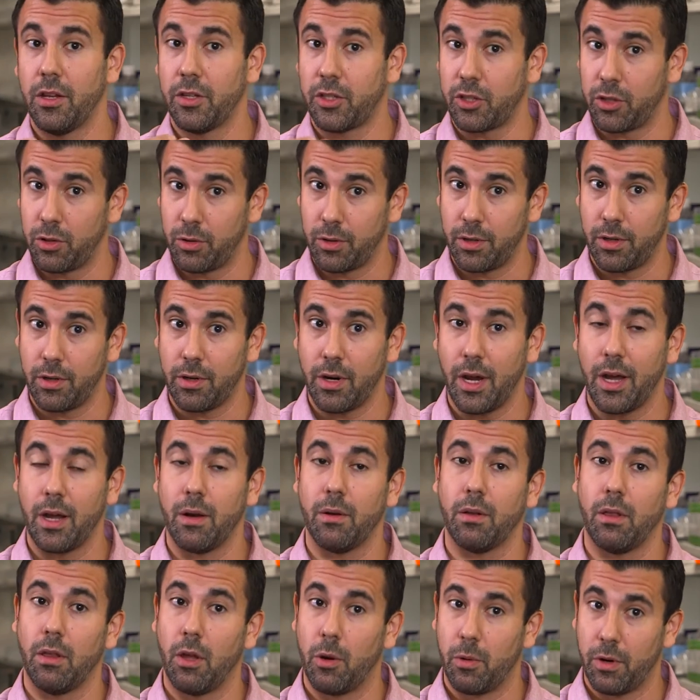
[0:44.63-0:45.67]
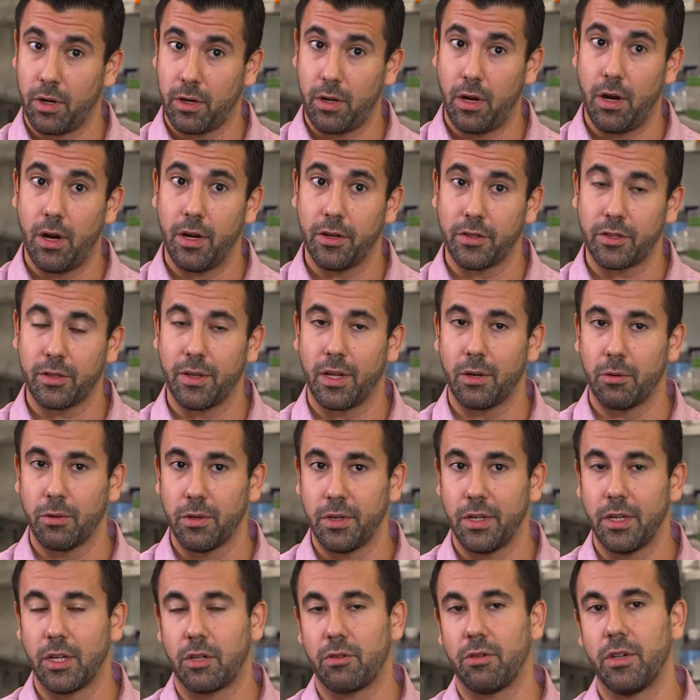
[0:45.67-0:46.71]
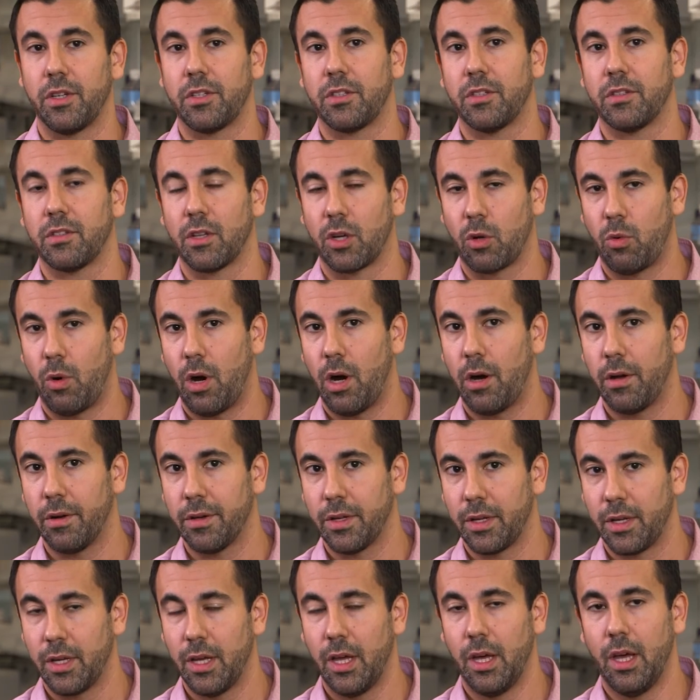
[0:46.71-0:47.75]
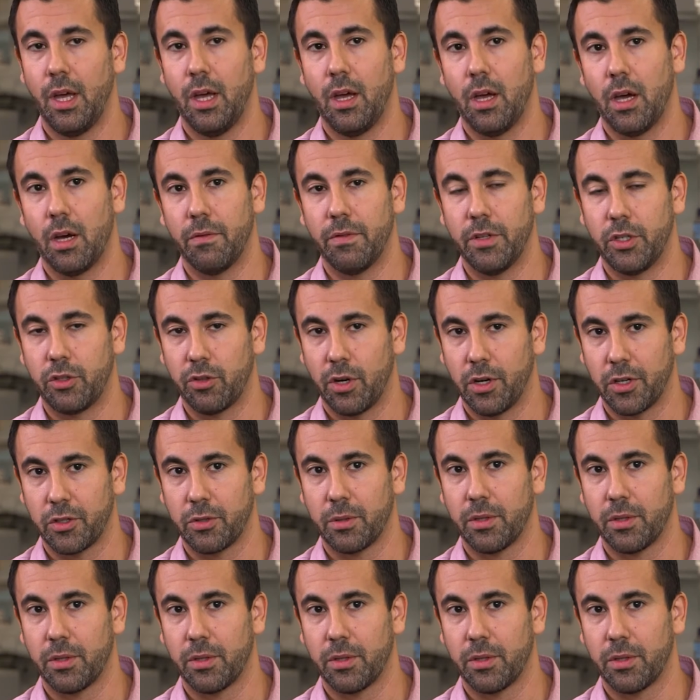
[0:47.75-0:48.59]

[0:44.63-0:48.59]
sooner at lower cost. So that really increases the quality of the drugs we're